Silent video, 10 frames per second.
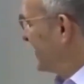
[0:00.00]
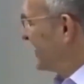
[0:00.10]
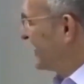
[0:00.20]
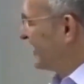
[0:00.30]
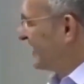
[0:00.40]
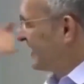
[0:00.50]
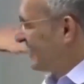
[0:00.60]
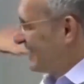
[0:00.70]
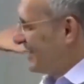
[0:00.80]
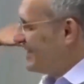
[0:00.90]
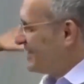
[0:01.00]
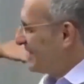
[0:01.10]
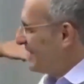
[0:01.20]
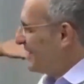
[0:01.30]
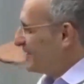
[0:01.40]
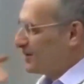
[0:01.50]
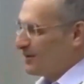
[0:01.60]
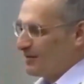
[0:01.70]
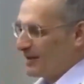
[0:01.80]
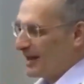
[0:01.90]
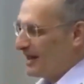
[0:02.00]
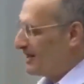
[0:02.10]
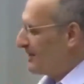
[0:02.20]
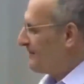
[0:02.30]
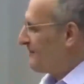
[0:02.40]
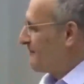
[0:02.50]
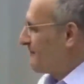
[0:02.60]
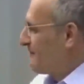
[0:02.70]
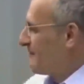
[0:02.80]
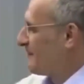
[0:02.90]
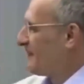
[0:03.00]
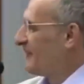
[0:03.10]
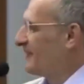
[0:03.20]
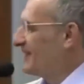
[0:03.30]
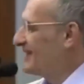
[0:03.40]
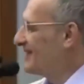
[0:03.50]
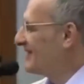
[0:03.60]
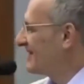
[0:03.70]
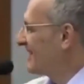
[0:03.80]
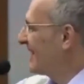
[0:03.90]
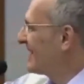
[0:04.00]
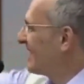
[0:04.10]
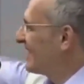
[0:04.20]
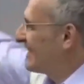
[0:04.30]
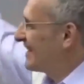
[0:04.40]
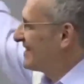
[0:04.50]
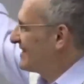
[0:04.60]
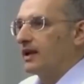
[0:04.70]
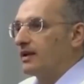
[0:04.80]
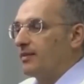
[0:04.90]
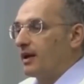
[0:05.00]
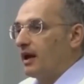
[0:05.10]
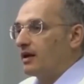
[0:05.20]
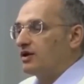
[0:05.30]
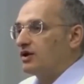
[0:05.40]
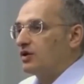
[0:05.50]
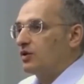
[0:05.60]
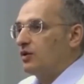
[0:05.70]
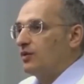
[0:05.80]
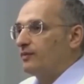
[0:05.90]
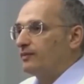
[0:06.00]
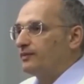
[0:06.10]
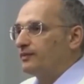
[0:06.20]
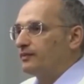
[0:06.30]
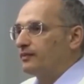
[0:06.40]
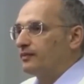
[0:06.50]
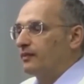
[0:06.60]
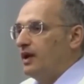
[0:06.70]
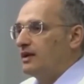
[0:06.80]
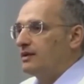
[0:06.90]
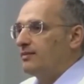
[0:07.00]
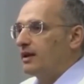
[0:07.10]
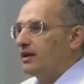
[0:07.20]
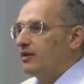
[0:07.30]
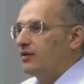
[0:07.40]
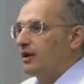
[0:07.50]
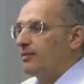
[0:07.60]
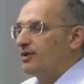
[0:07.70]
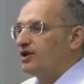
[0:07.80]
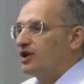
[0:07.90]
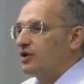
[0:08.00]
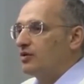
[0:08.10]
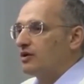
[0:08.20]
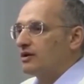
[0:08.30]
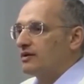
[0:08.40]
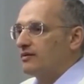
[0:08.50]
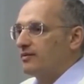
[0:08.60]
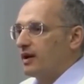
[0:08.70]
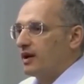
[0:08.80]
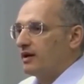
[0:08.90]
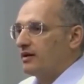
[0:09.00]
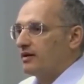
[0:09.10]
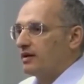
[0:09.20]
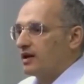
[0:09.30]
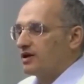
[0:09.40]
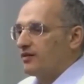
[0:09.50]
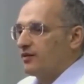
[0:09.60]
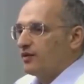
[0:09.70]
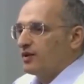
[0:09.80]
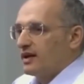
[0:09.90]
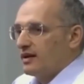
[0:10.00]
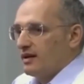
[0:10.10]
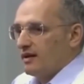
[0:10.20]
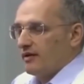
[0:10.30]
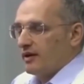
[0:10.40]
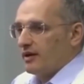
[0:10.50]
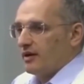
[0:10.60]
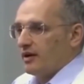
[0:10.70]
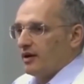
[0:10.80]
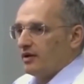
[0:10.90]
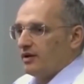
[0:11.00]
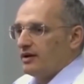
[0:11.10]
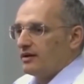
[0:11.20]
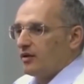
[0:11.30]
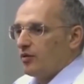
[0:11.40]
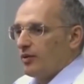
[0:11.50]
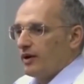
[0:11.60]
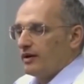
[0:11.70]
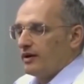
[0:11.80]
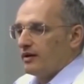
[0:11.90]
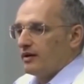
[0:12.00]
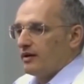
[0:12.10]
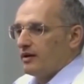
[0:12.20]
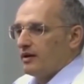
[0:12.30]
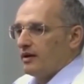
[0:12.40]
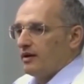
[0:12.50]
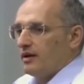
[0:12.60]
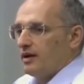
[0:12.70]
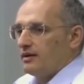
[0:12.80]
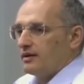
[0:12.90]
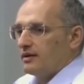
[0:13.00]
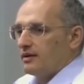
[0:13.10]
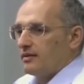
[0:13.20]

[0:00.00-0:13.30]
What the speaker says: these beautiful flowers. They represent what her love looks like, so bright. We need to understand that there is a certain subordination in terms of our functioning. There is the physical body, and then there is the prana of a person's subtle energy.